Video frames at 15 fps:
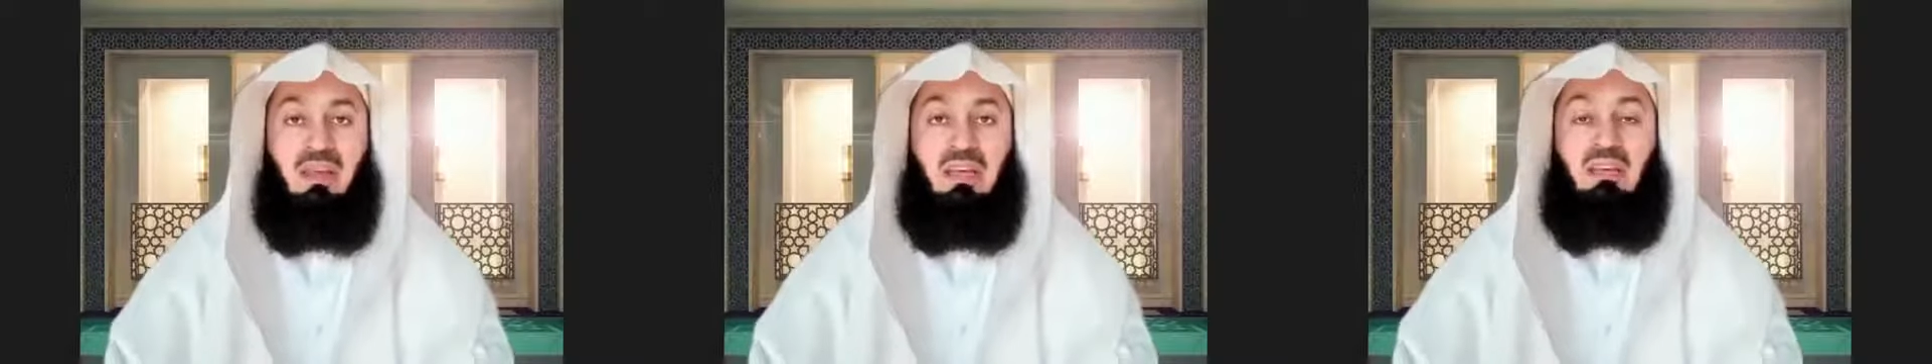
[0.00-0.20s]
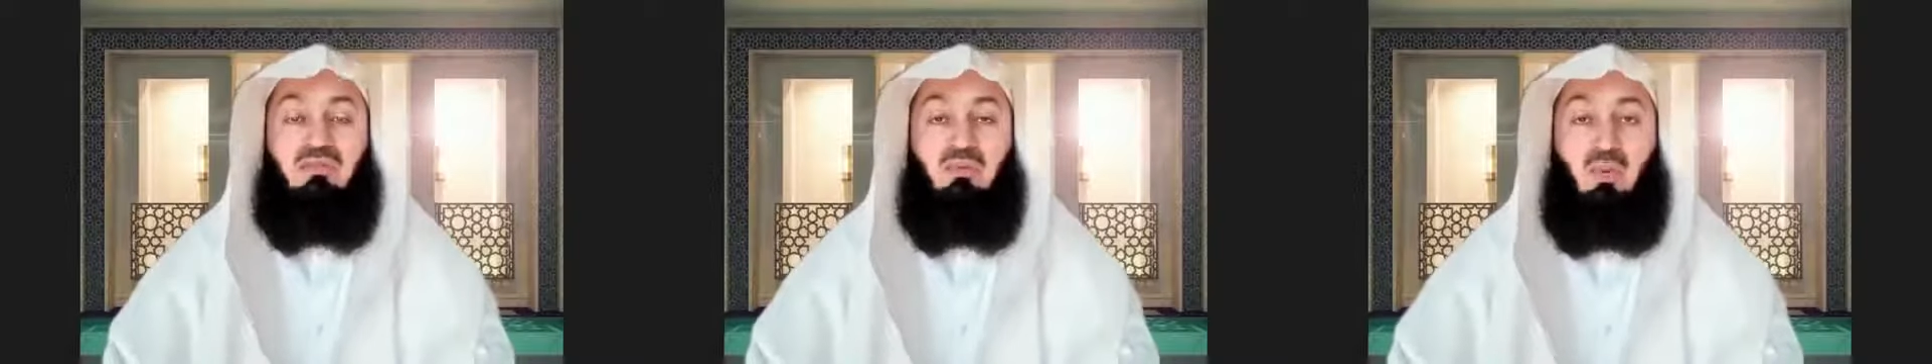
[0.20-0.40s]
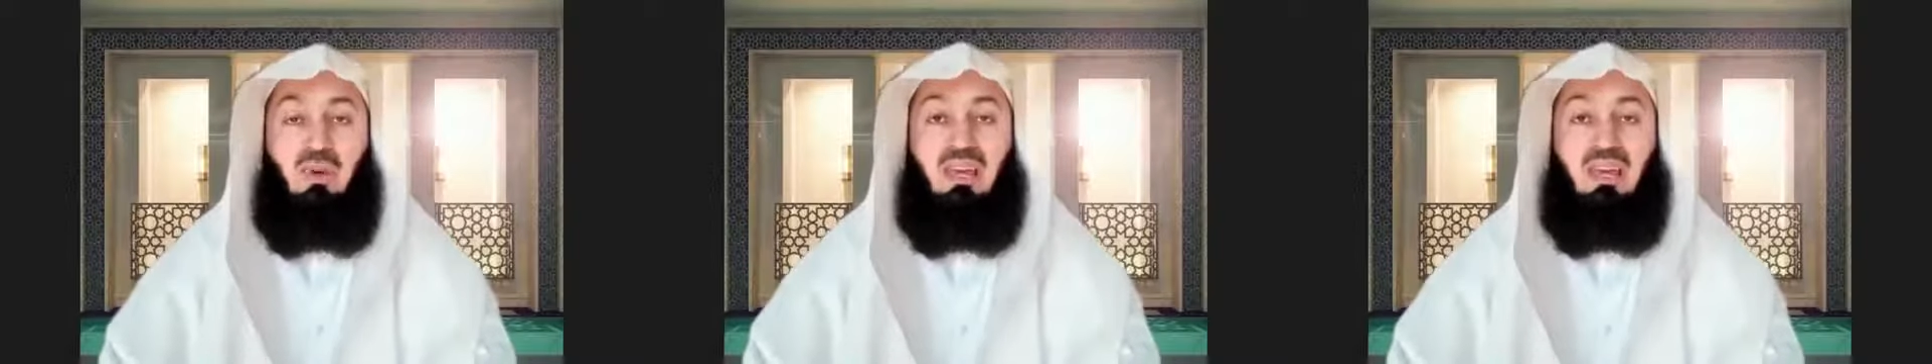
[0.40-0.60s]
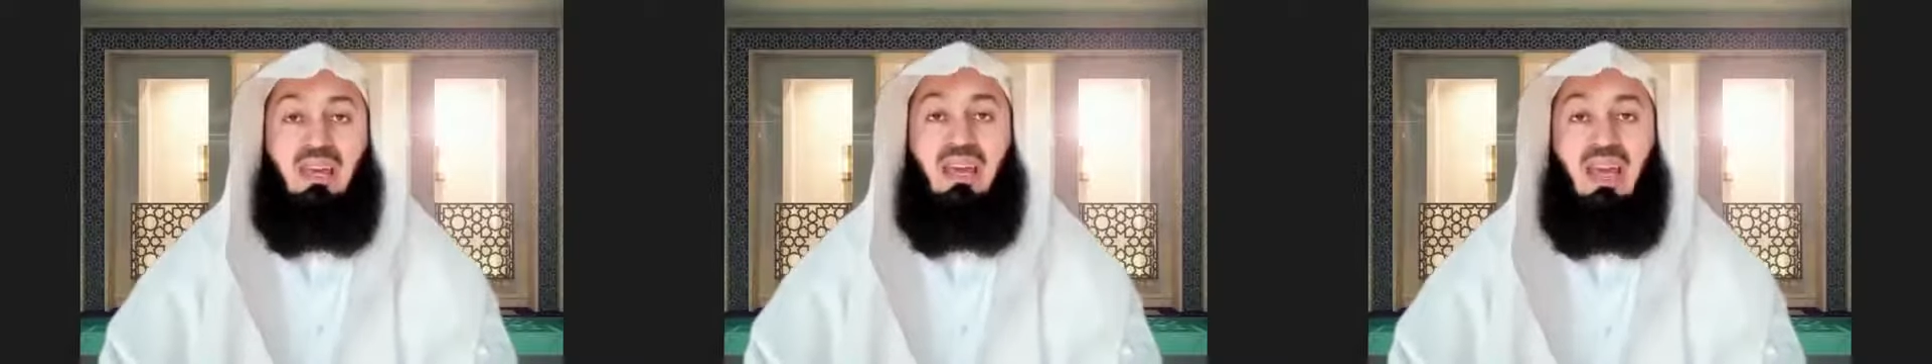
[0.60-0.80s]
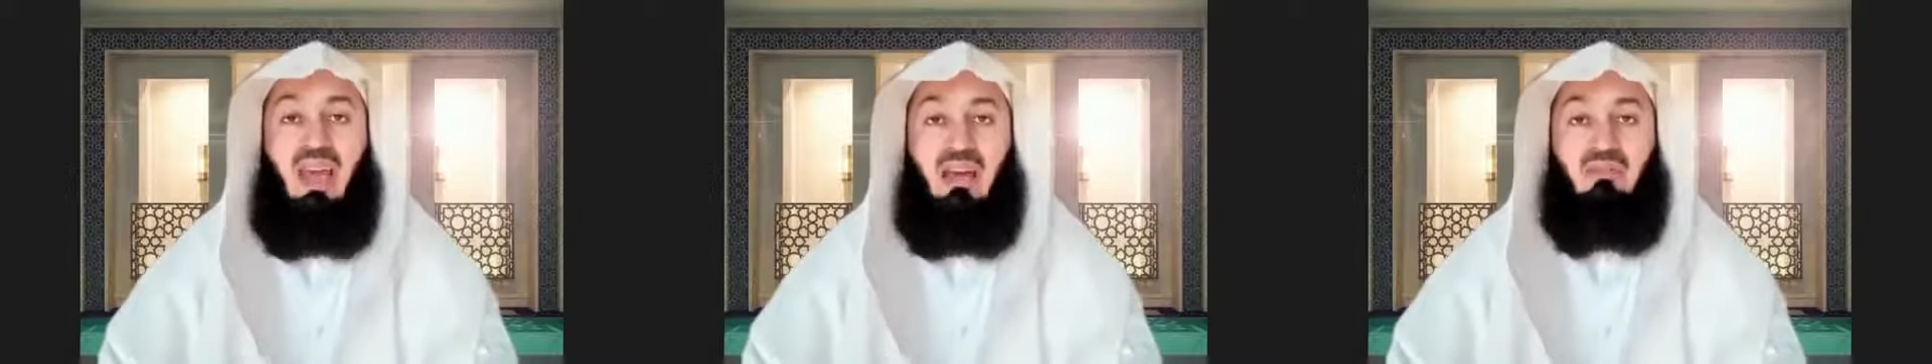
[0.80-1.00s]
If we
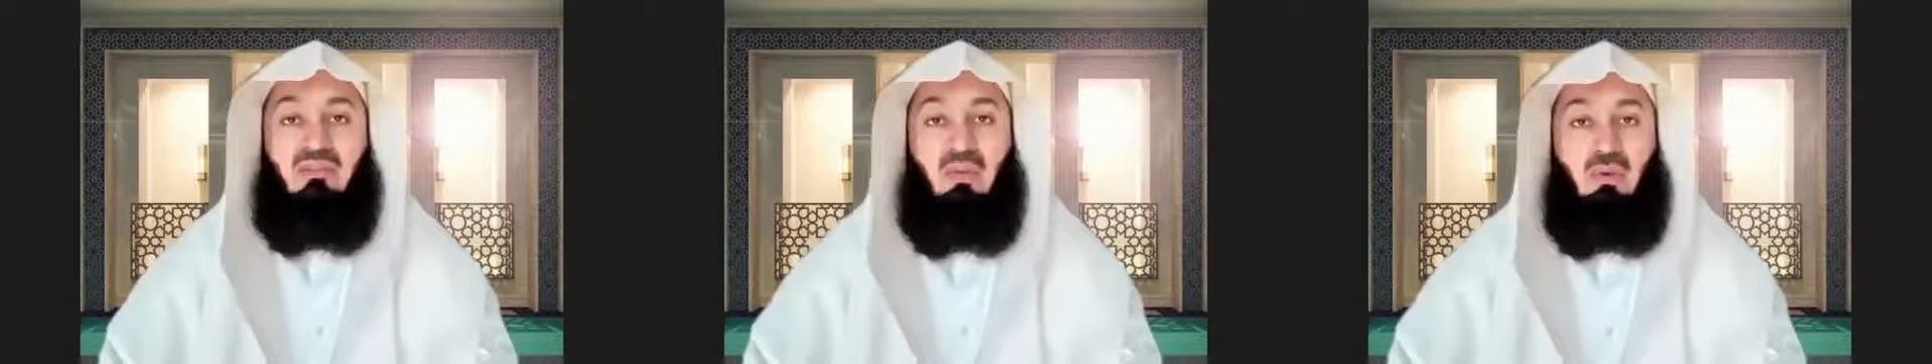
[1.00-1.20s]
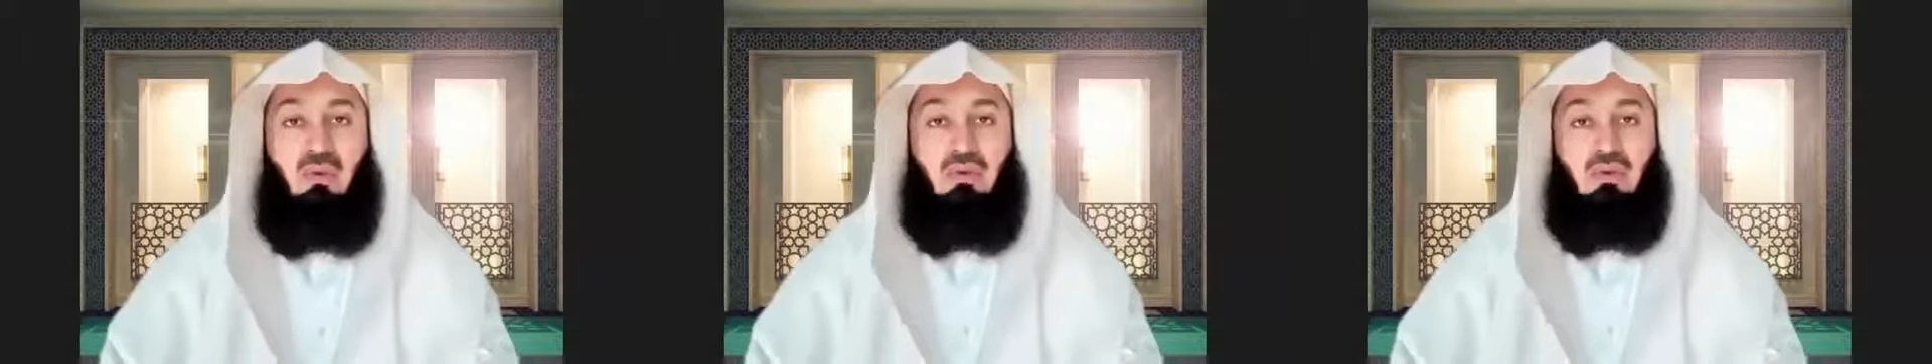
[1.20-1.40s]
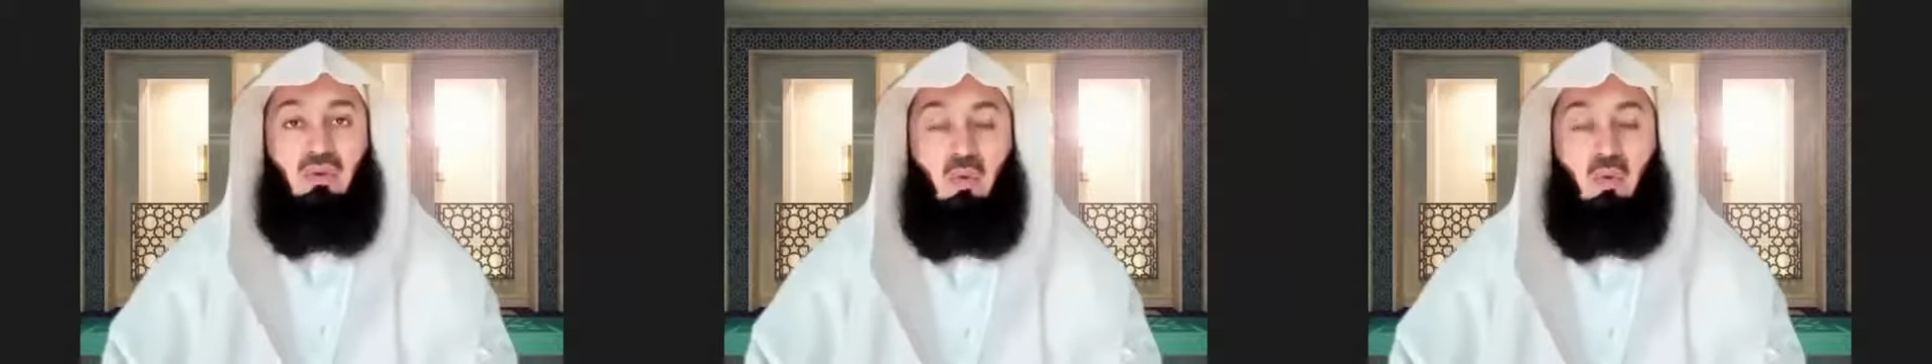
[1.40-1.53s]
have those